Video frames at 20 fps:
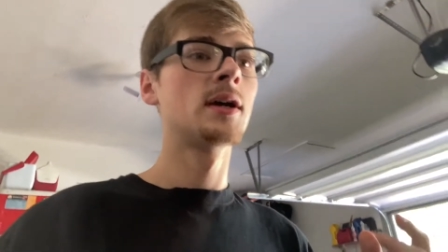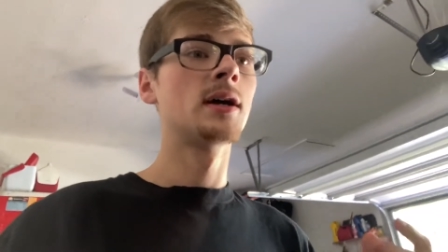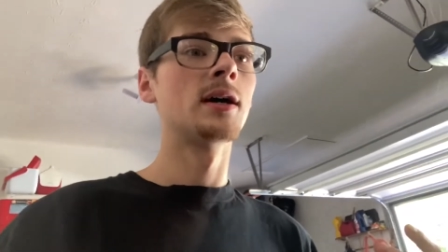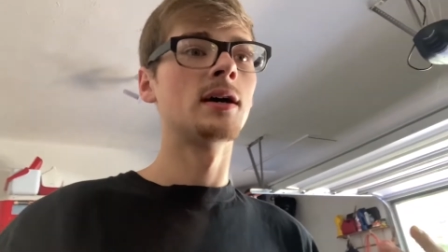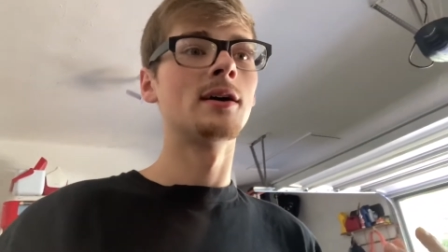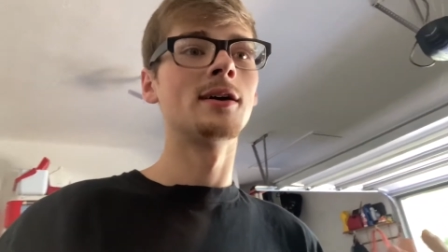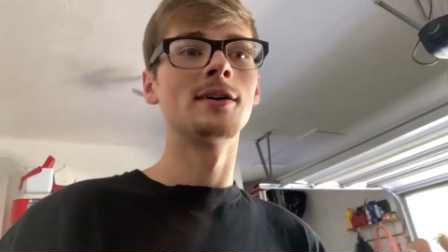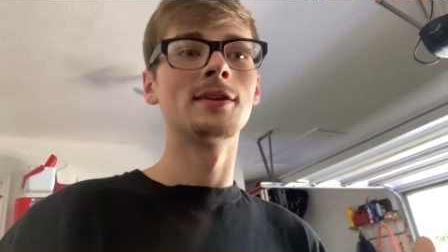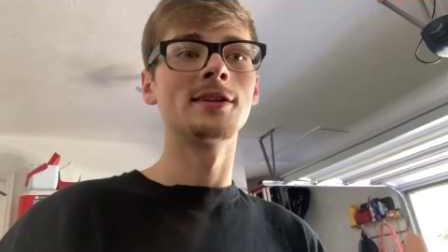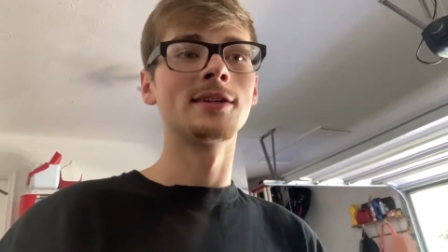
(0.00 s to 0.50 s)

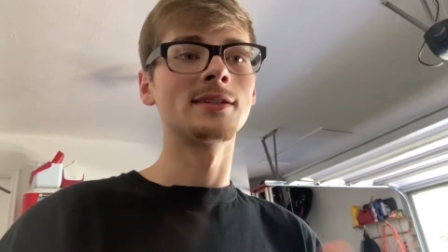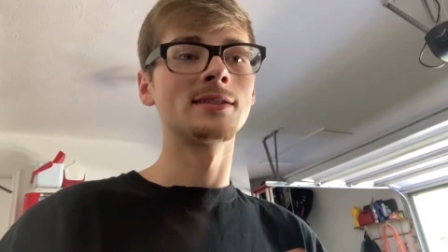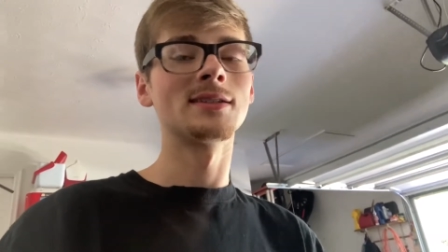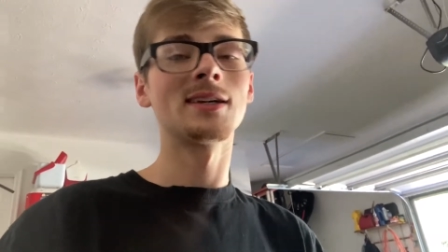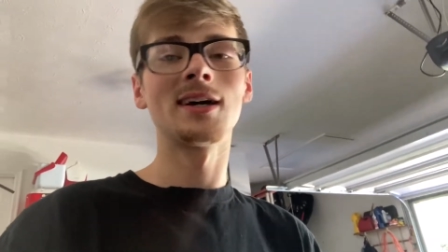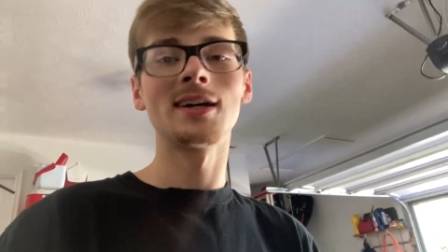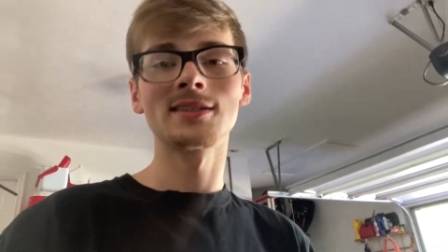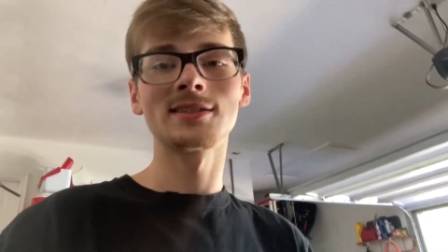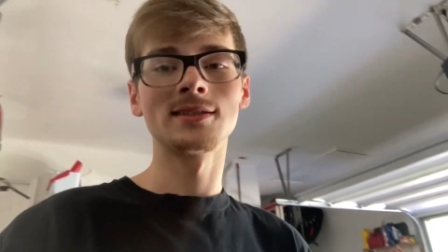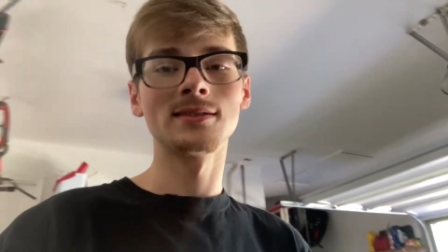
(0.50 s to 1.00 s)
Uh, the
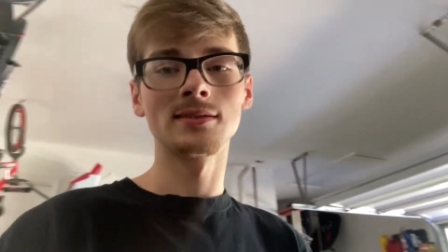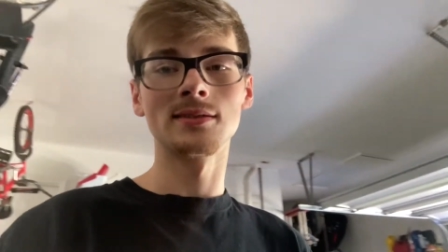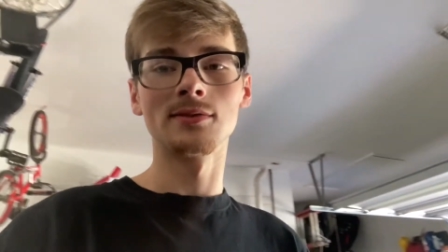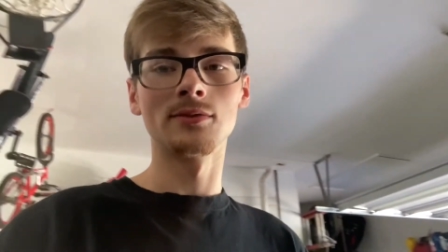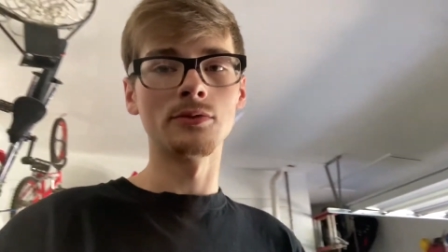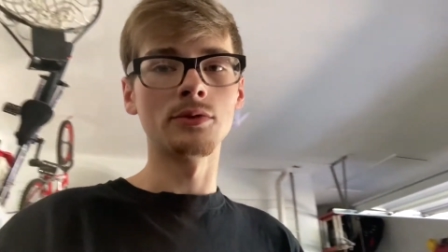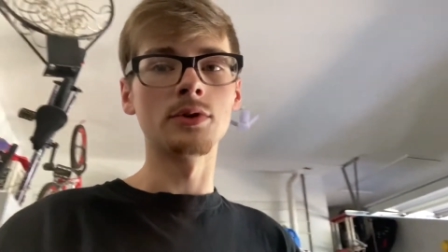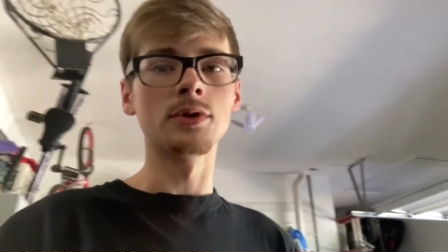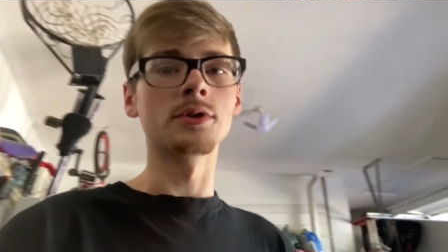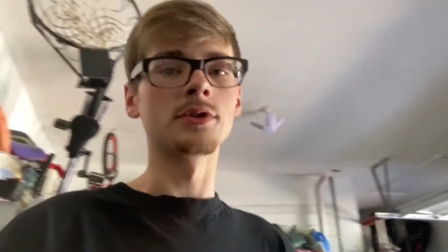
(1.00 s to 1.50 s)
exhaust isn't
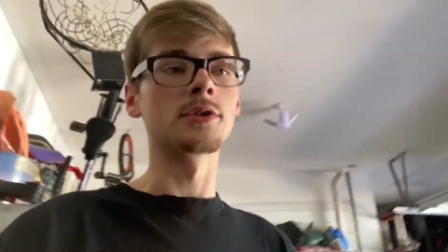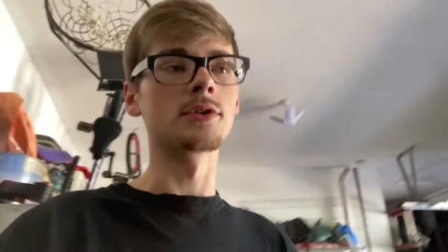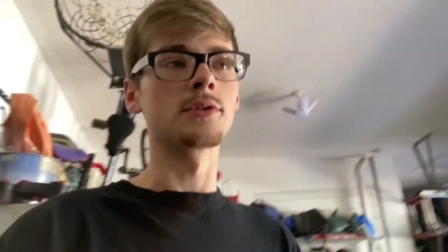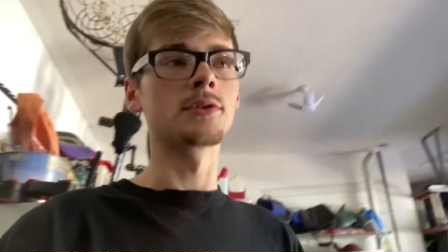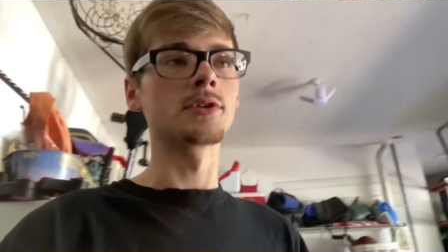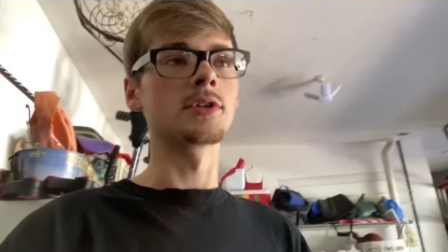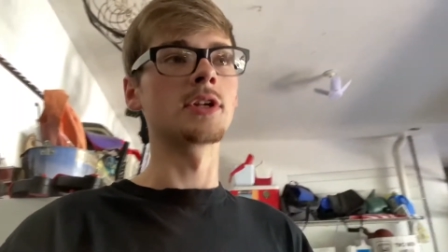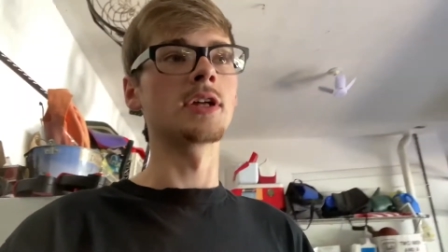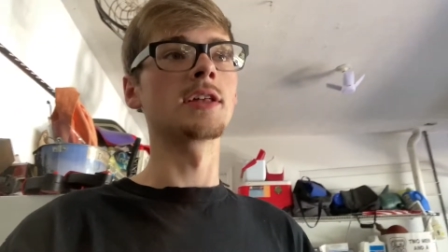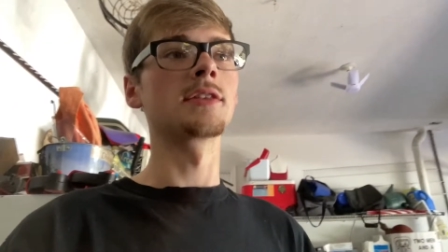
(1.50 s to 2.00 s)
worn through
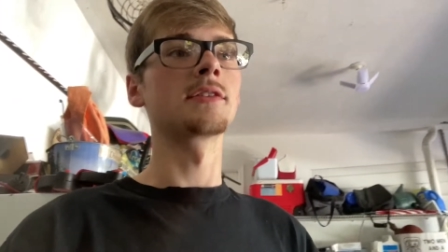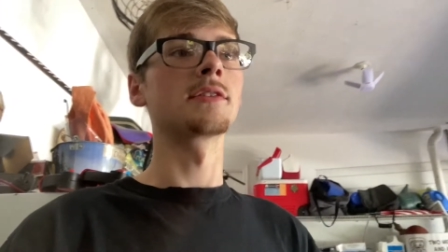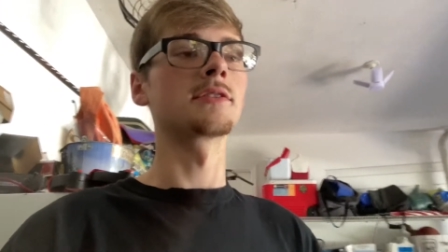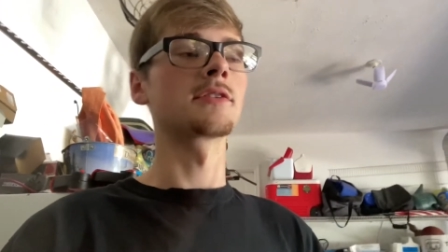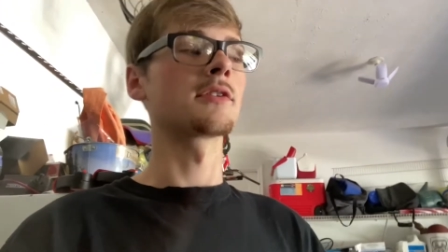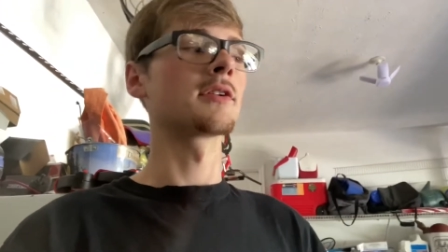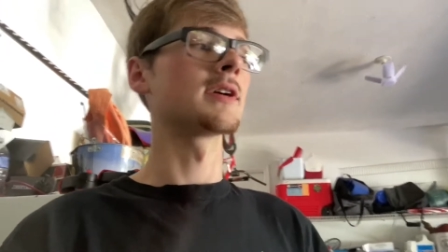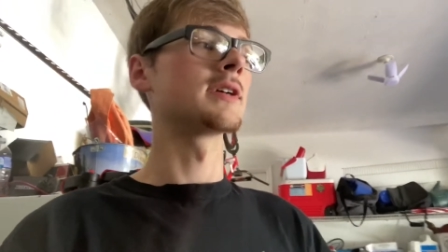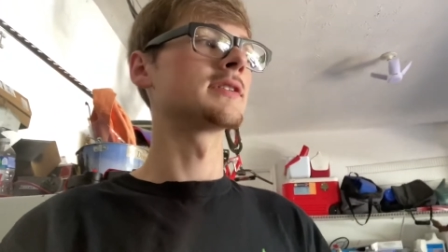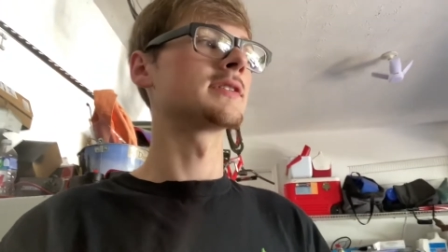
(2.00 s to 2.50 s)
or nothing
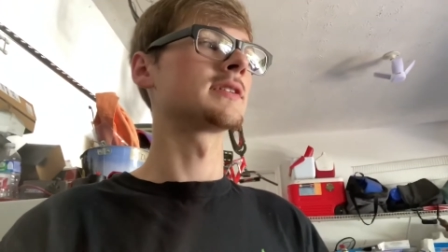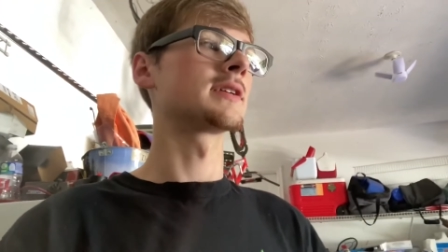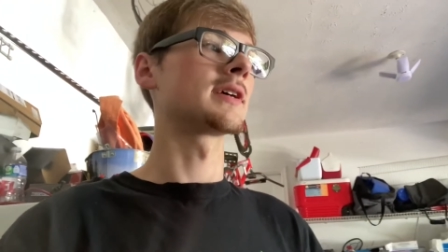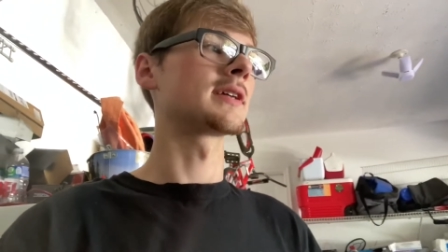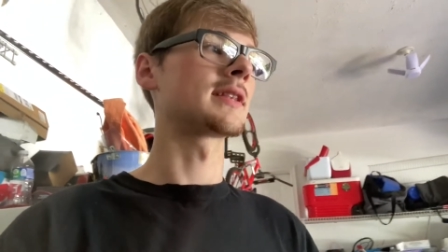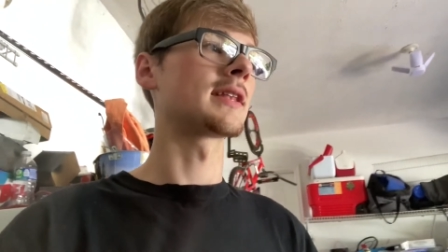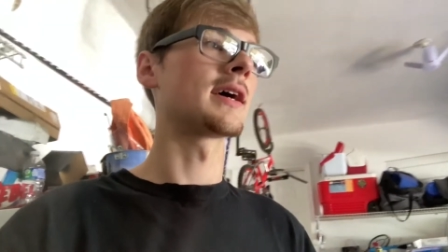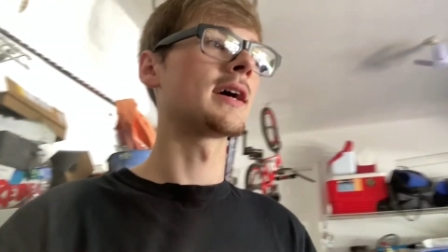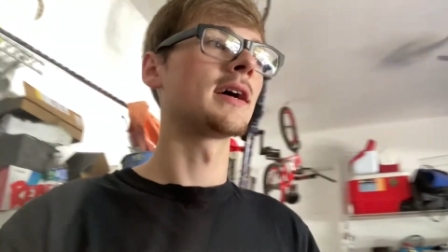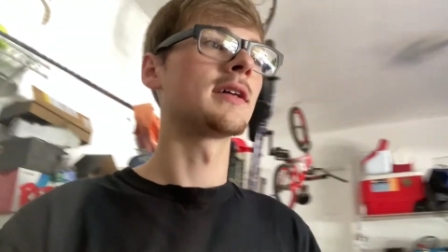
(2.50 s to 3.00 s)
crazy like
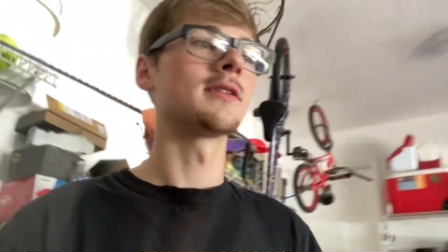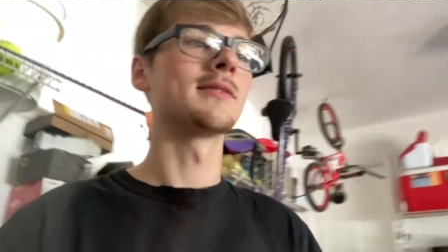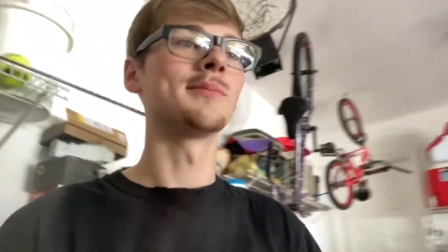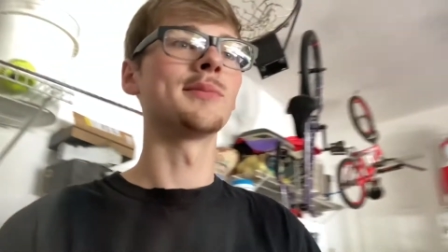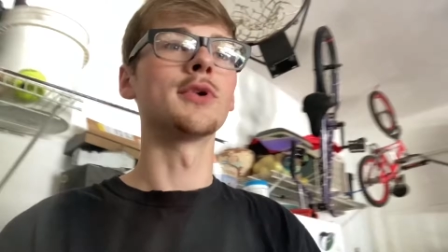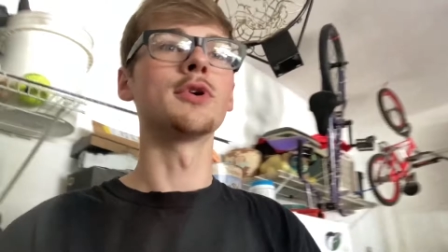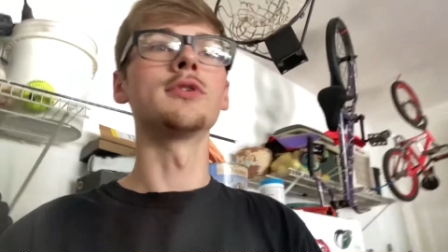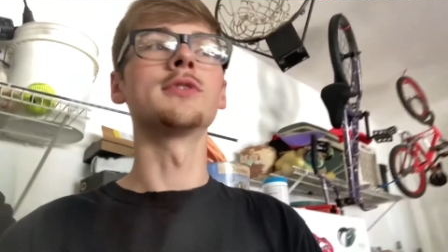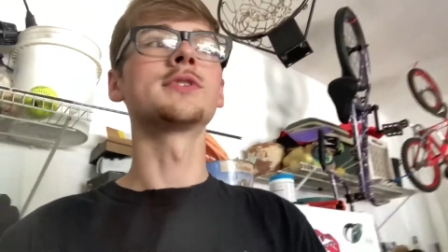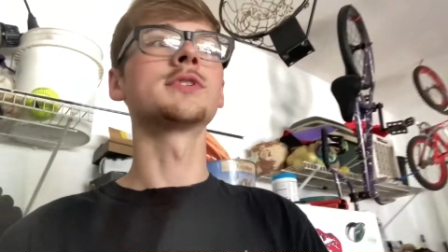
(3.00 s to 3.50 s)
that. The
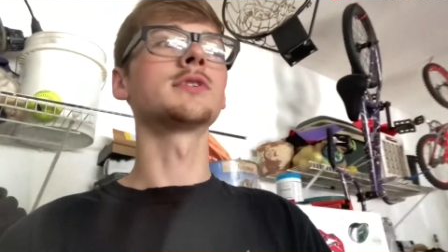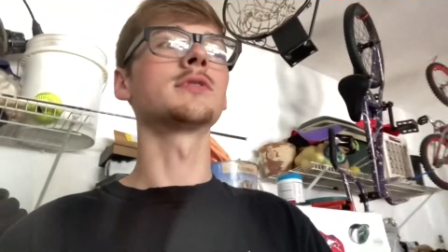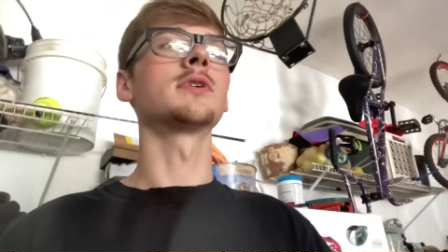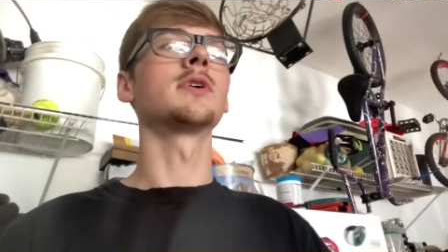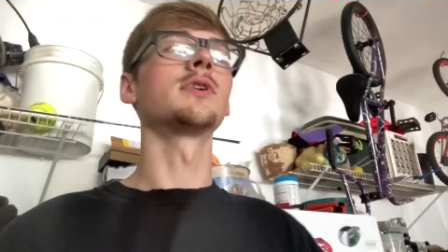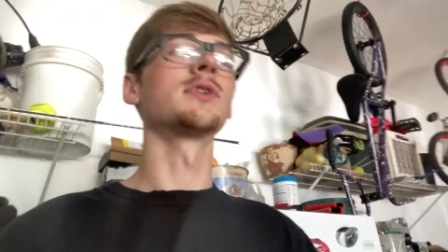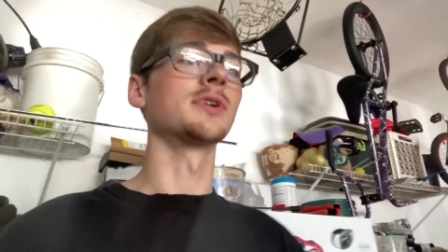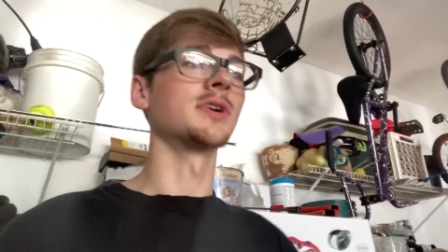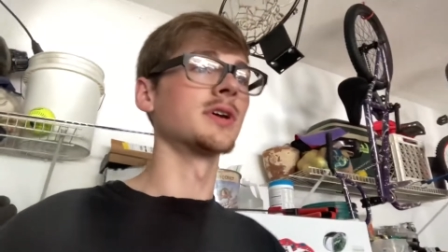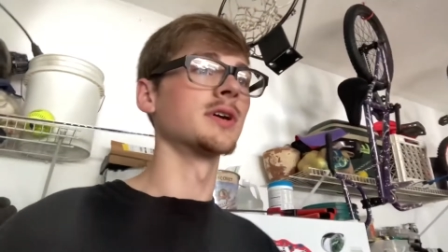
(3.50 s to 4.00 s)
bolts are
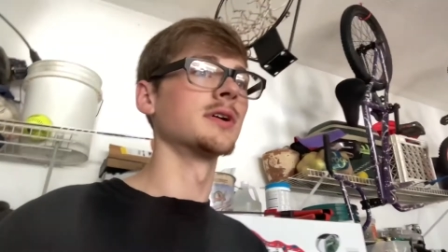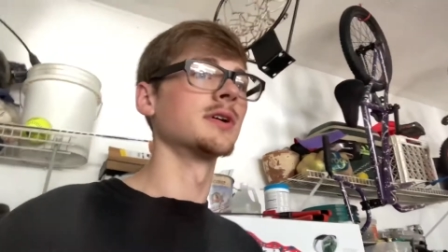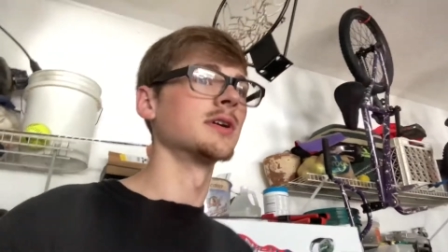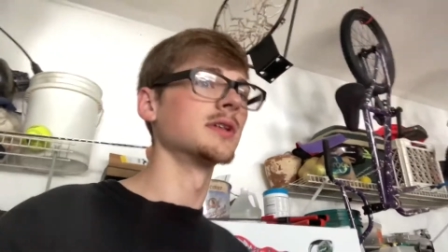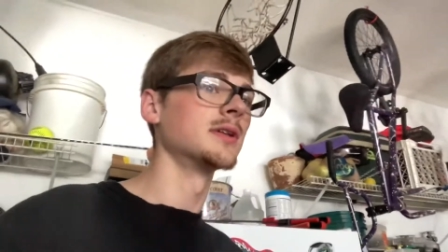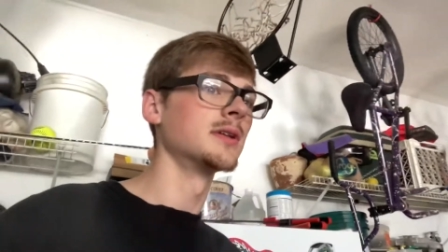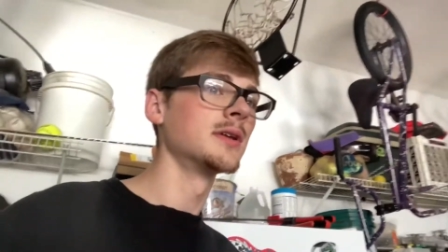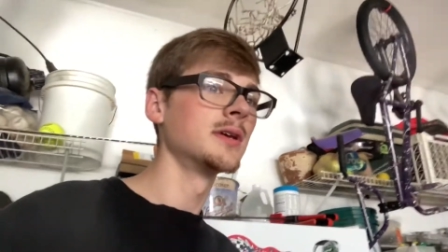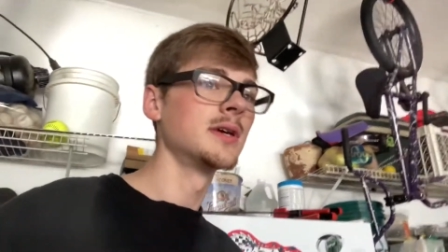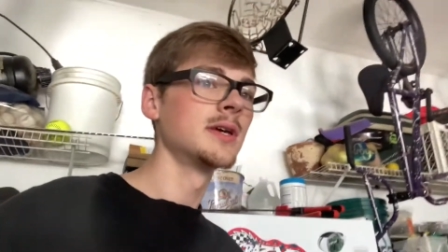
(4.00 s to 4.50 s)
all good.